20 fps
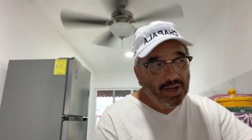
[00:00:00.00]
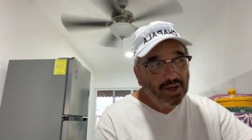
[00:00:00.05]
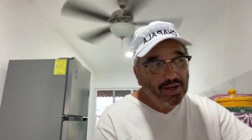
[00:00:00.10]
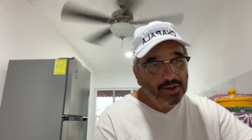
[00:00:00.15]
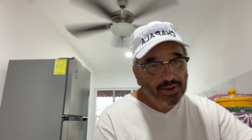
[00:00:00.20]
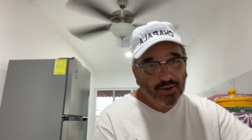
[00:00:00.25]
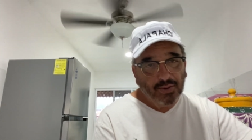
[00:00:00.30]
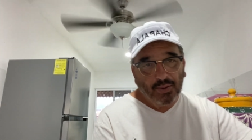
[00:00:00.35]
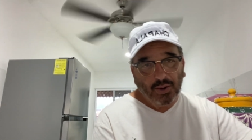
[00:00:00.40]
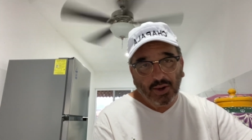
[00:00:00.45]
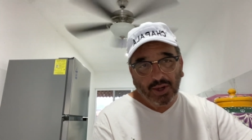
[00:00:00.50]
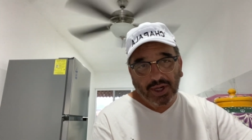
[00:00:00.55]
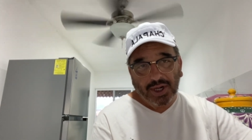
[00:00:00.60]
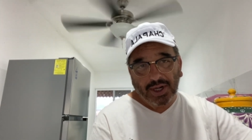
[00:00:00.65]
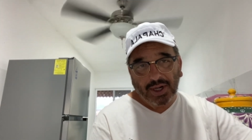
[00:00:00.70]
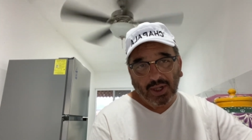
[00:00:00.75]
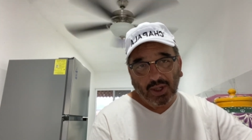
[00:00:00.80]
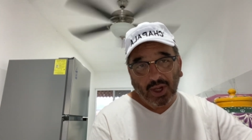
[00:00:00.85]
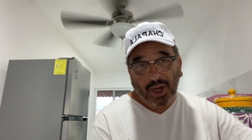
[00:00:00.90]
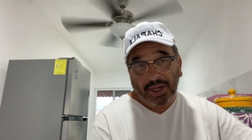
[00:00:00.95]
You're really
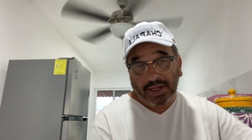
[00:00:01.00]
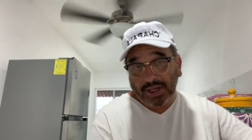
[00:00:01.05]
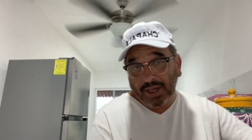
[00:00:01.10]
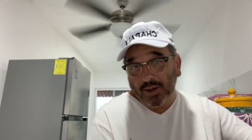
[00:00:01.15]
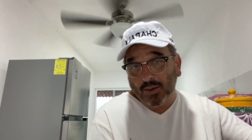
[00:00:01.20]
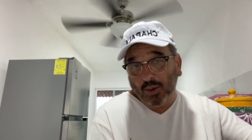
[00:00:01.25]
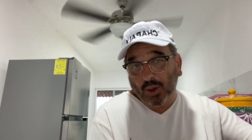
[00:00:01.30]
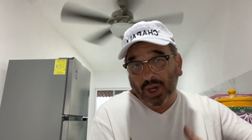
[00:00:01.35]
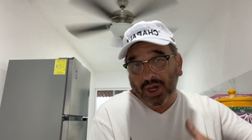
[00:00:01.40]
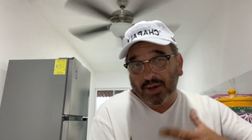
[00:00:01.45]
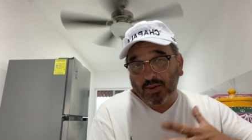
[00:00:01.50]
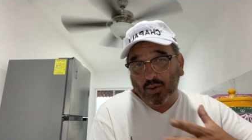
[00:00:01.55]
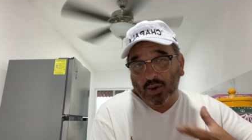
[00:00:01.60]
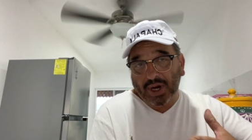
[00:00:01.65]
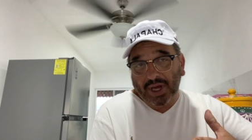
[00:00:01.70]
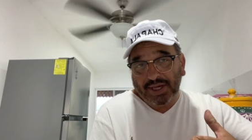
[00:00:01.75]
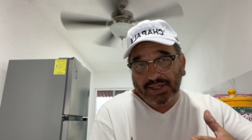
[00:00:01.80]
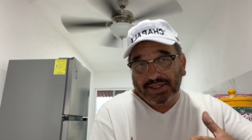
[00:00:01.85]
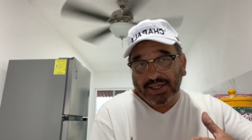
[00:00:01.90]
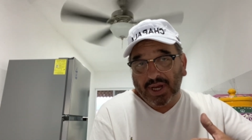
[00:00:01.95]
going to like it. And like
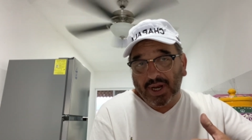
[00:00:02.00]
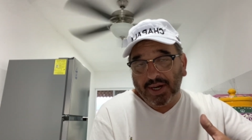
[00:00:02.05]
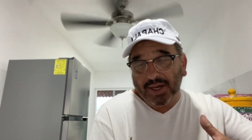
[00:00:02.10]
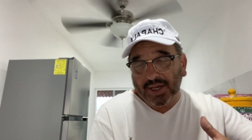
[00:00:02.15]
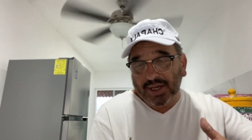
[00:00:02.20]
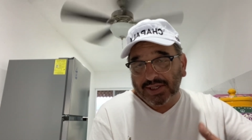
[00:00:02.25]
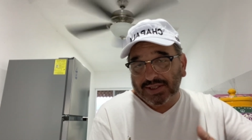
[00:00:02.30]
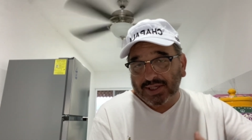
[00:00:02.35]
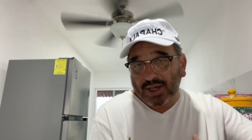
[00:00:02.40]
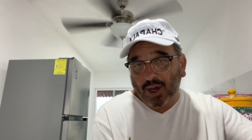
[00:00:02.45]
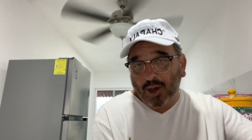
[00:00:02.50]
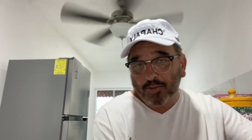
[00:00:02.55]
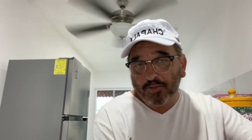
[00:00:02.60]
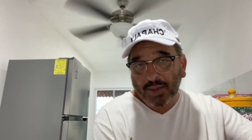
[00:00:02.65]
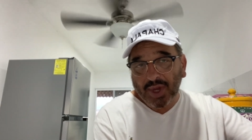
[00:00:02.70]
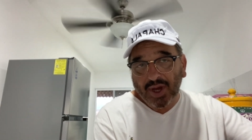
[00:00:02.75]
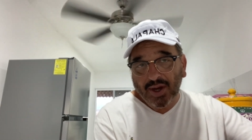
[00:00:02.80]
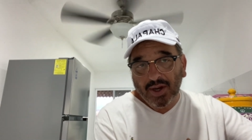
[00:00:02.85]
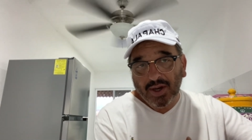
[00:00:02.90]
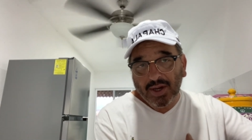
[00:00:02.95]
what I said is,
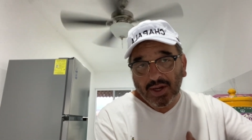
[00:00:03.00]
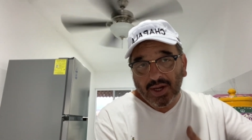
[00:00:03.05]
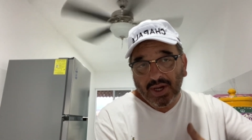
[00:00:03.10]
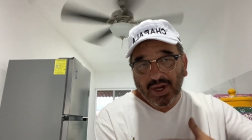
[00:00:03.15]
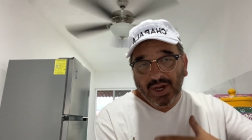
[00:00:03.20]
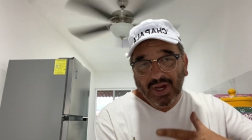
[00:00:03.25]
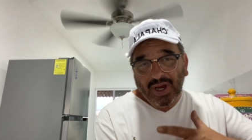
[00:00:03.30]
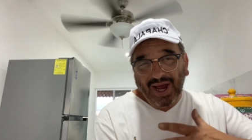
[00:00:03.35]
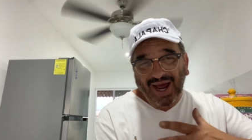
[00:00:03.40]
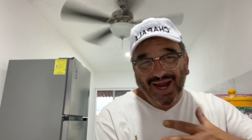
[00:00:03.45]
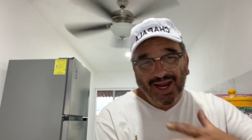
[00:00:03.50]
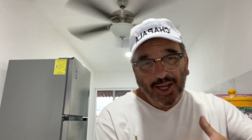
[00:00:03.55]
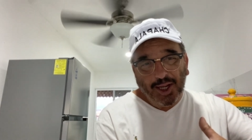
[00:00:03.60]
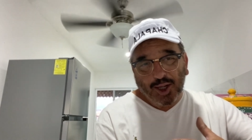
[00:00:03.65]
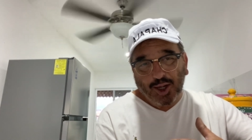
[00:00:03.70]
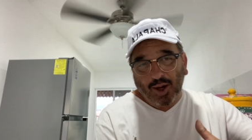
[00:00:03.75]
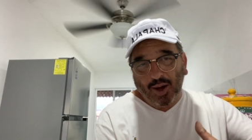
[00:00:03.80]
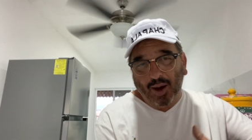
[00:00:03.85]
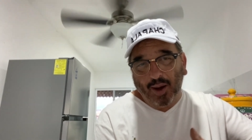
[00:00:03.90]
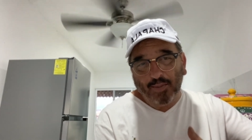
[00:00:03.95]
I
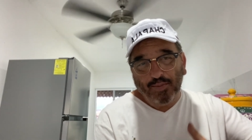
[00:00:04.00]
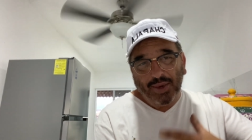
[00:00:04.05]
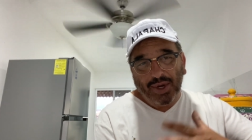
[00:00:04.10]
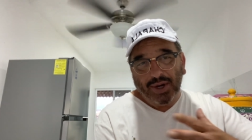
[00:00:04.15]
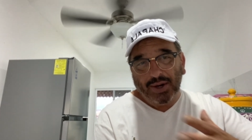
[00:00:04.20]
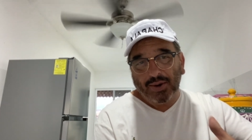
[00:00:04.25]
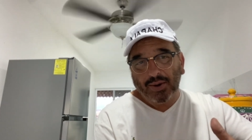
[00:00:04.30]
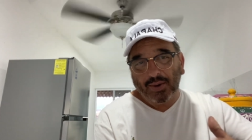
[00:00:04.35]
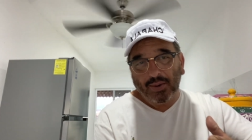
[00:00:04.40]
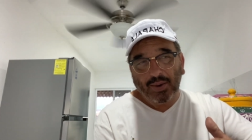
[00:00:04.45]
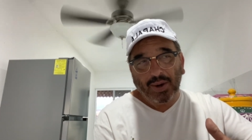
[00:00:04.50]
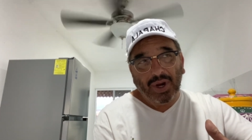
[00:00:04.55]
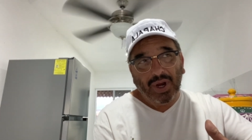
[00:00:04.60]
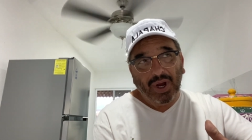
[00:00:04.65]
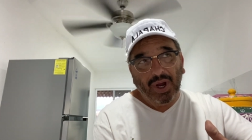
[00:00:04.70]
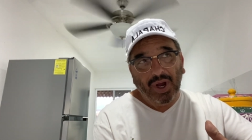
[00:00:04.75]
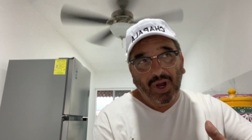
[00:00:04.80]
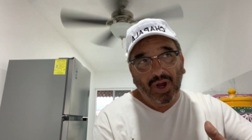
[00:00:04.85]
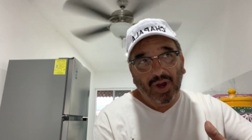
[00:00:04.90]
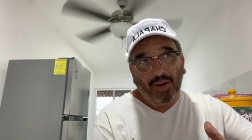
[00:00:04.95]
didn't come here
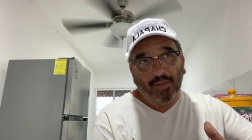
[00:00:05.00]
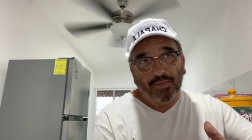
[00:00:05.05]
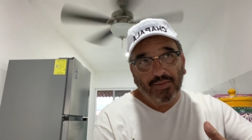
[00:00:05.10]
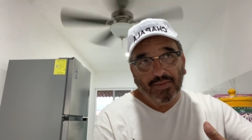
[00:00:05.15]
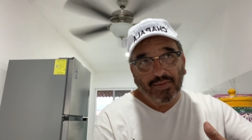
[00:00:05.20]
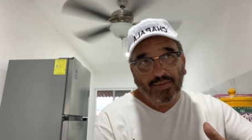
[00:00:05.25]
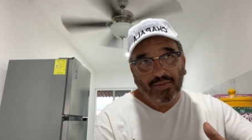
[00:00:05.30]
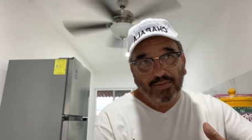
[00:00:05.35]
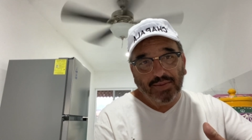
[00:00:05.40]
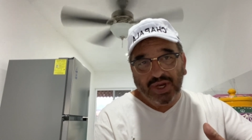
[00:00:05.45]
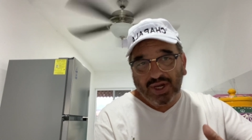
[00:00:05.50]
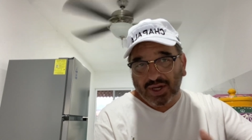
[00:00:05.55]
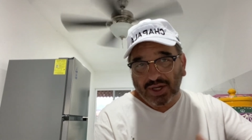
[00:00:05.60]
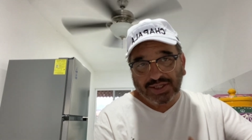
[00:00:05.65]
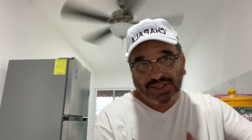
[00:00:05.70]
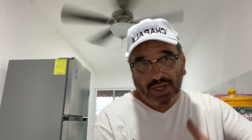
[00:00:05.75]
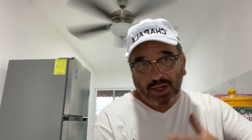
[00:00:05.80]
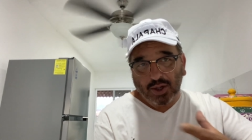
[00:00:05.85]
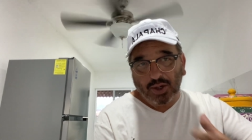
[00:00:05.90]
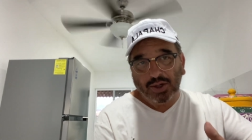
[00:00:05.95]

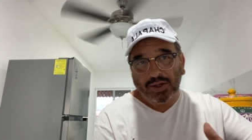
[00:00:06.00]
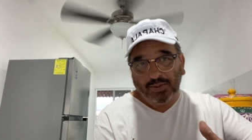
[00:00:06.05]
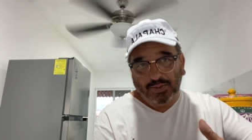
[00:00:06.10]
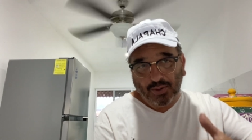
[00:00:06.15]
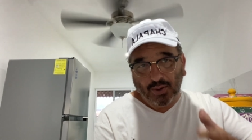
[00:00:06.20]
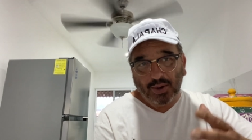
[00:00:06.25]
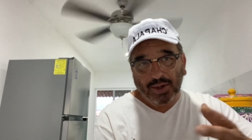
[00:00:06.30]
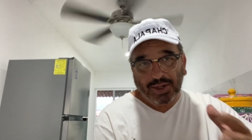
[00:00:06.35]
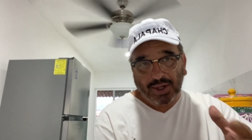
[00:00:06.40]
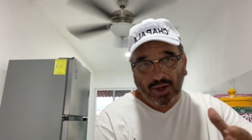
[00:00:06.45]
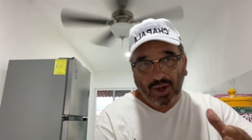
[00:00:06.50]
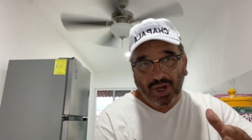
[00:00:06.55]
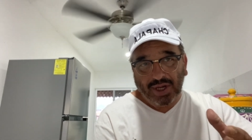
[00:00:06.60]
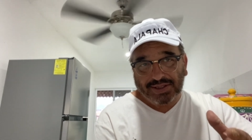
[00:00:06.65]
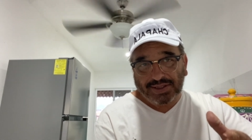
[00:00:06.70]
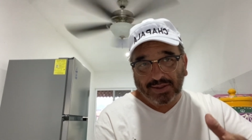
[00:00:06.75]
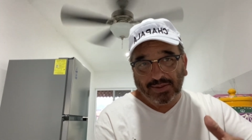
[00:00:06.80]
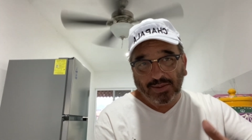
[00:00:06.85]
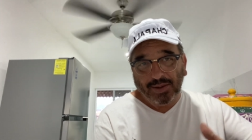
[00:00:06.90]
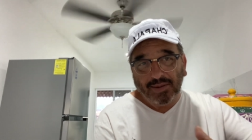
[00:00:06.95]
because I couldn't afford the
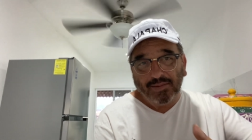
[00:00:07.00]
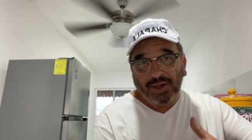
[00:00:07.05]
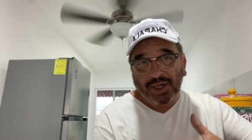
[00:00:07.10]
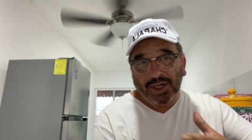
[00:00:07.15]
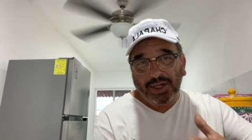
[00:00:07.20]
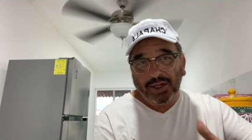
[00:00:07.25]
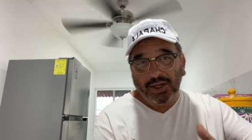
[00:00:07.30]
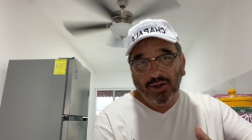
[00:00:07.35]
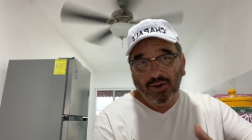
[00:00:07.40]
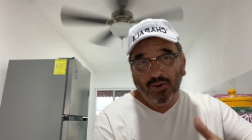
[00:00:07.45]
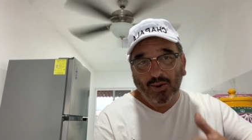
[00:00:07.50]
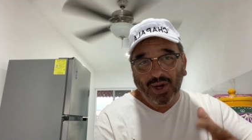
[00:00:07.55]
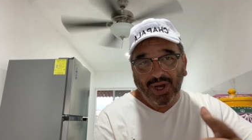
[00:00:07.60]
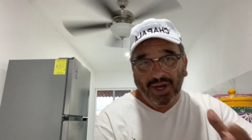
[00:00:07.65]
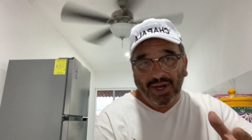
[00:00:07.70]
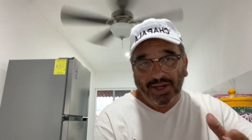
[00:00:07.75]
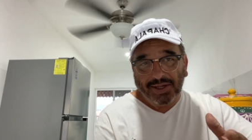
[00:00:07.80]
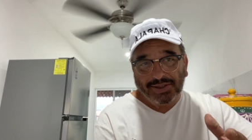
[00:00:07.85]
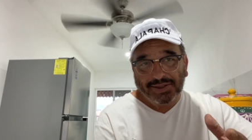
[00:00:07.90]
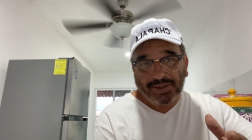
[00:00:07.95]
cost of living in the
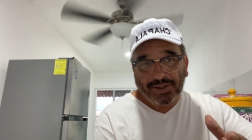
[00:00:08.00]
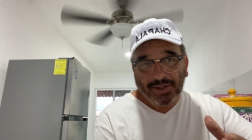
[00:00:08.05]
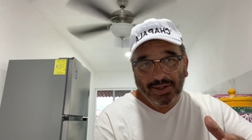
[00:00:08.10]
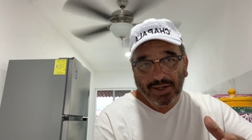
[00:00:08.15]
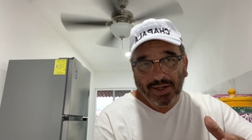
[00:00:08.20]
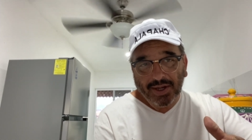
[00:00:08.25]
U.S.